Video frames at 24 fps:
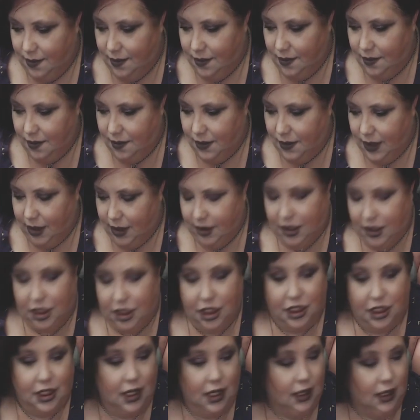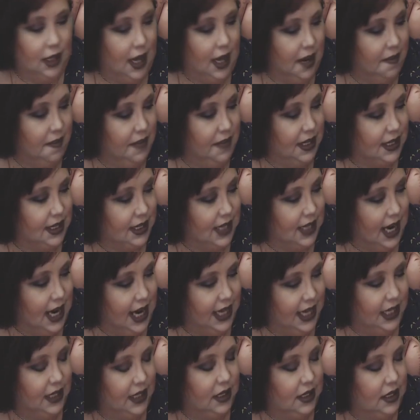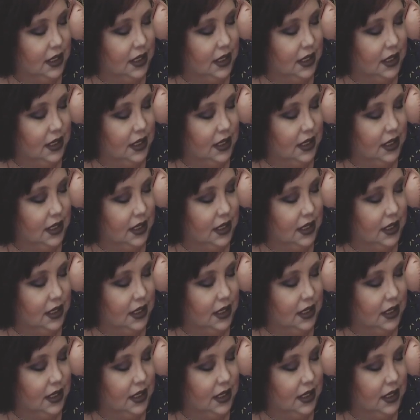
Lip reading: There's just a lot of misguided